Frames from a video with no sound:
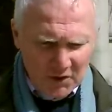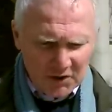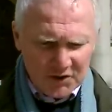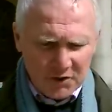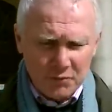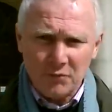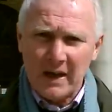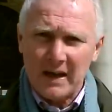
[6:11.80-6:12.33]

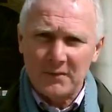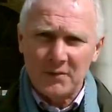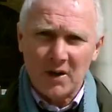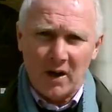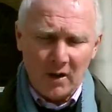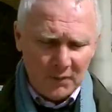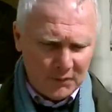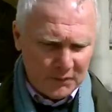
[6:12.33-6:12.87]
just to round
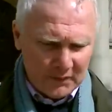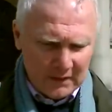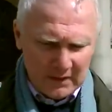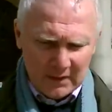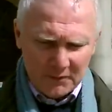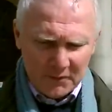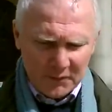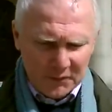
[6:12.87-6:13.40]
off,
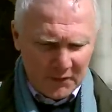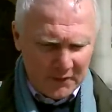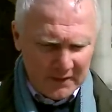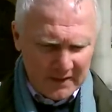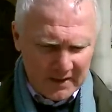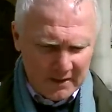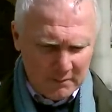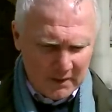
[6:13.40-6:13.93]

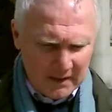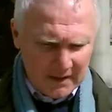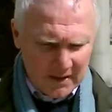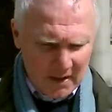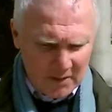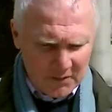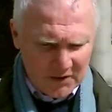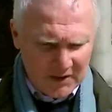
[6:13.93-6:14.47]
referring to my
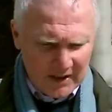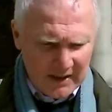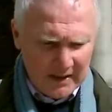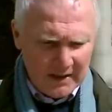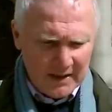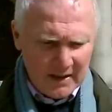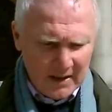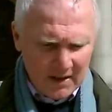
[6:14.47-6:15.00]
notes
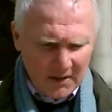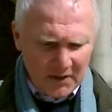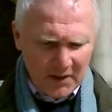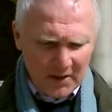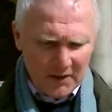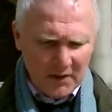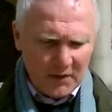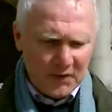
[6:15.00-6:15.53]
here,
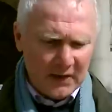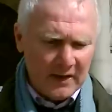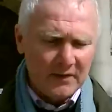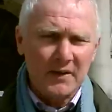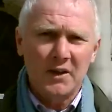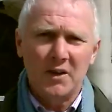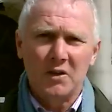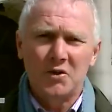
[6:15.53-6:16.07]
the other thing
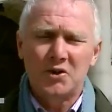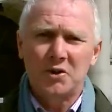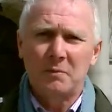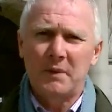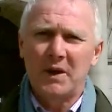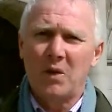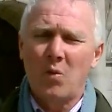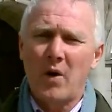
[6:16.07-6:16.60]
that you
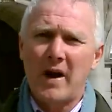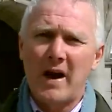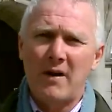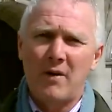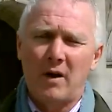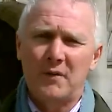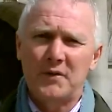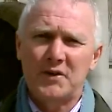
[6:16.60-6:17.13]
should be
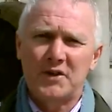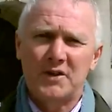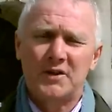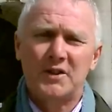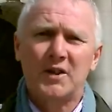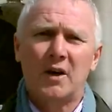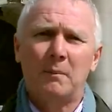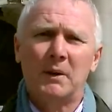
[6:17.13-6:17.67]
aware of is a
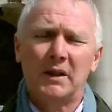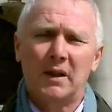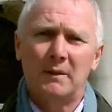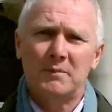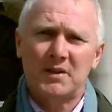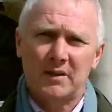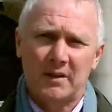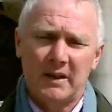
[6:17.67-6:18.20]
double
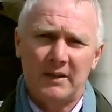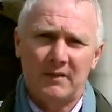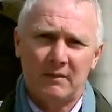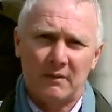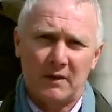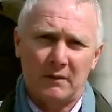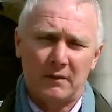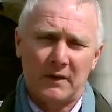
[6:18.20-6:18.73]
up to the
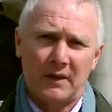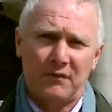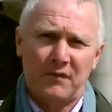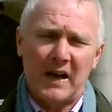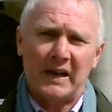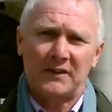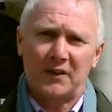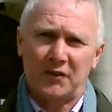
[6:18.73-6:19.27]

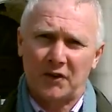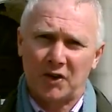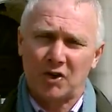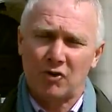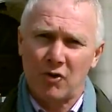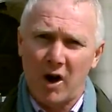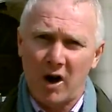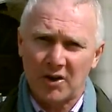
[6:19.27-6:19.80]
fact that
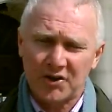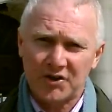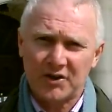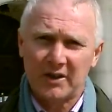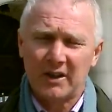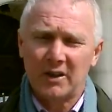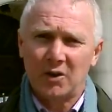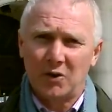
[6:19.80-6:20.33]
the cross
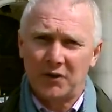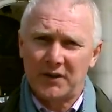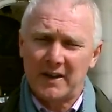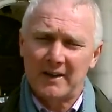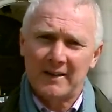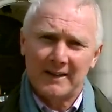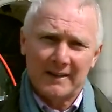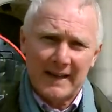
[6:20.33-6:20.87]
or
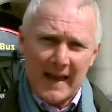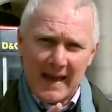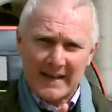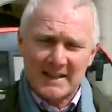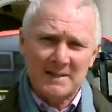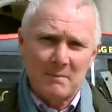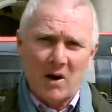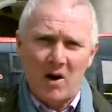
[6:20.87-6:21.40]
the
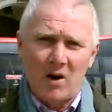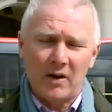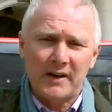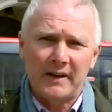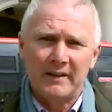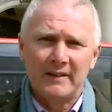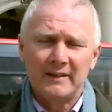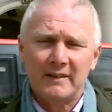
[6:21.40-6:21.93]
X
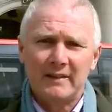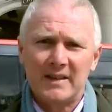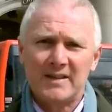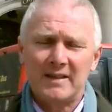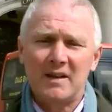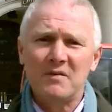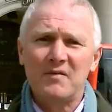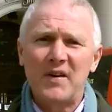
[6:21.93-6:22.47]
mark
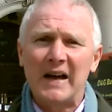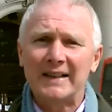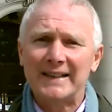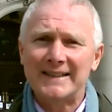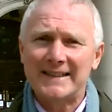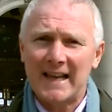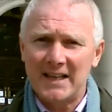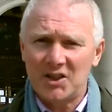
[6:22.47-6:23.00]
is an
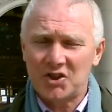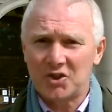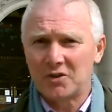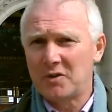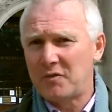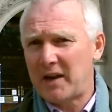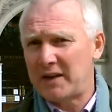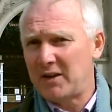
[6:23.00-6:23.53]

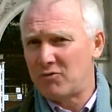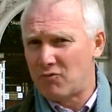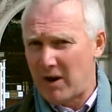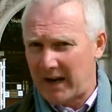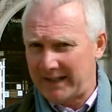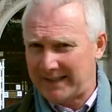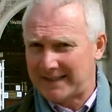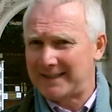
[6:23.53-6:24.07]
invalidation of any
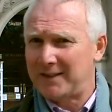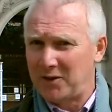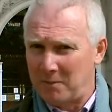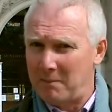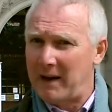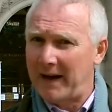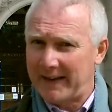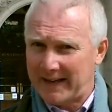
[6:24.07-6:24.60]
rights that
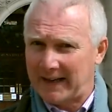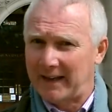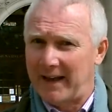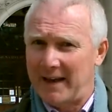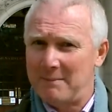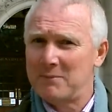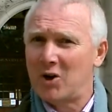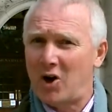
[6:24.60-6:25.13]
you might
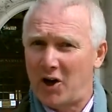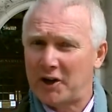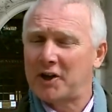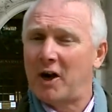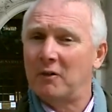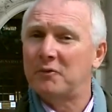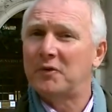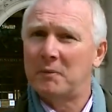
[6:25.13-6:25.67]
claim, not a
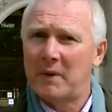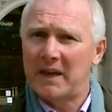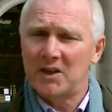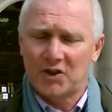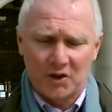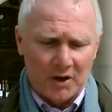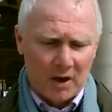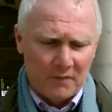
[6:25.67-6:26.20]

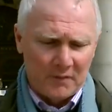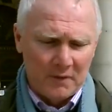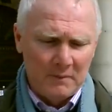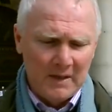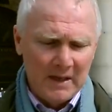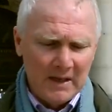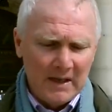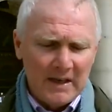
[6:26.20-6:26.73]
confirmation of
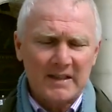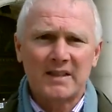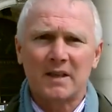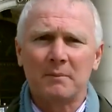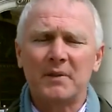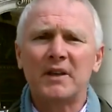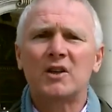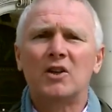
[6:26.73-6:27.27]
them, is
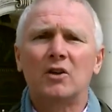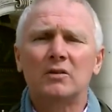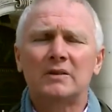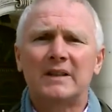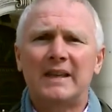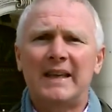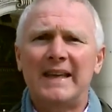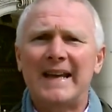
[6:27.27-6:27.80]
something called
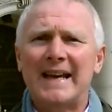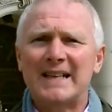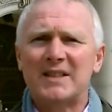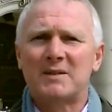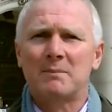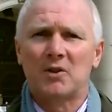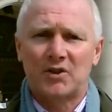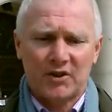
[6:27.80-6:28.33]

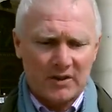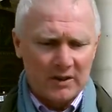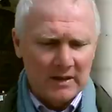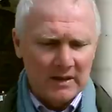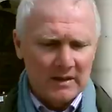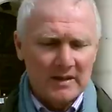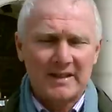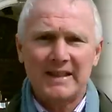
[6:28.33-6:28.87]
chiasmus,
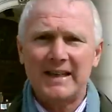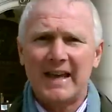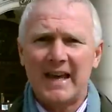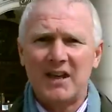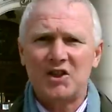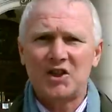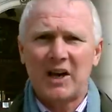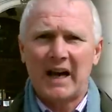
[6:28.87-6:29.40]

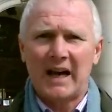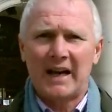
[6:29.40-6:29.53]
C-H-I-A-S-M-U-S,